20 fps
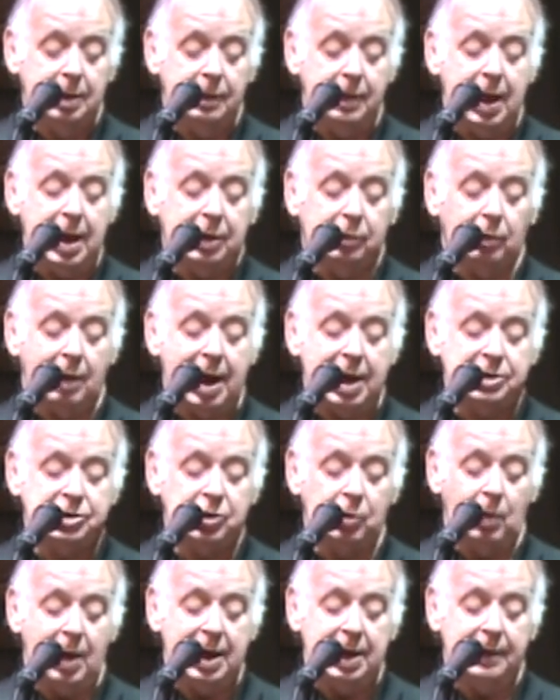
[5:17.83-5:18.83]
they
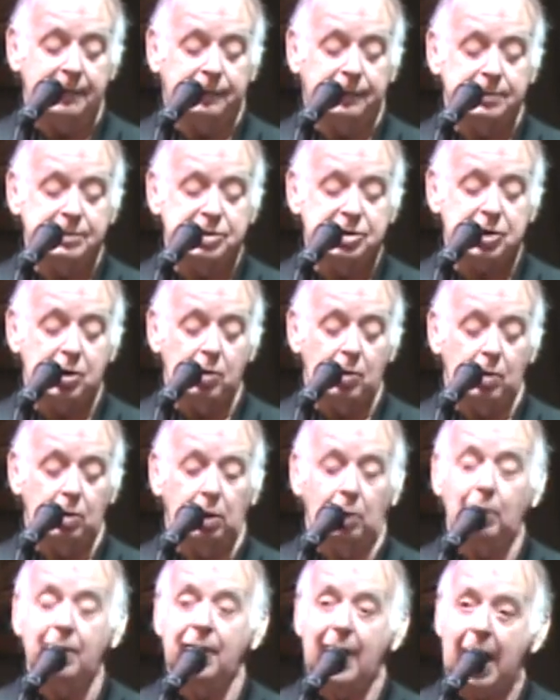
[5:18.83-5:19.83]
graduated from
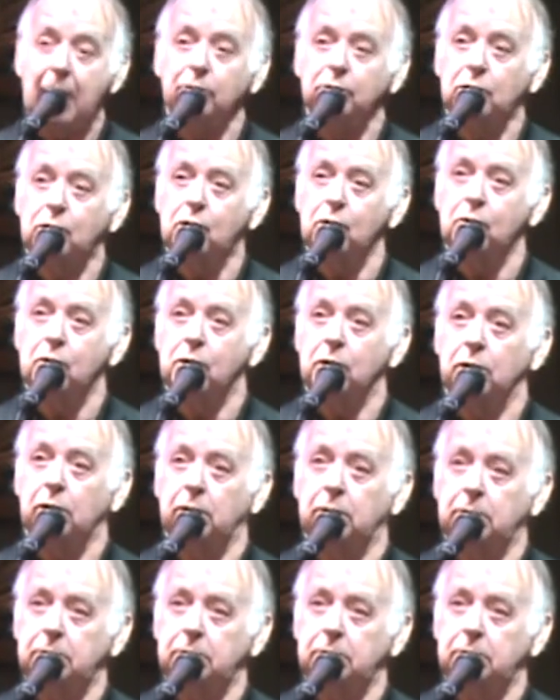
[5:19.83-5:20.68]
school without Google.